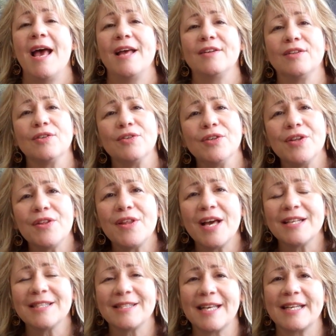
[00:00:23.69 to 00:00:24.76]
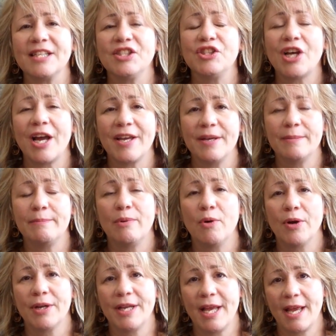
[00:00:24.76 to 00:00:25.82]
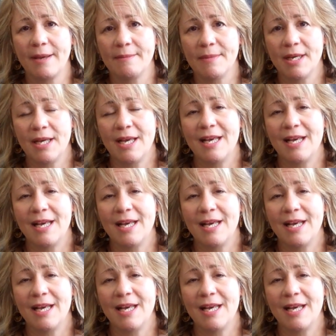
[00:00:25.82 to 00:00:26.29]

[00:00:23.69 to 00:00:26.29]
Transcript: And the Learnathon is like a giant board game.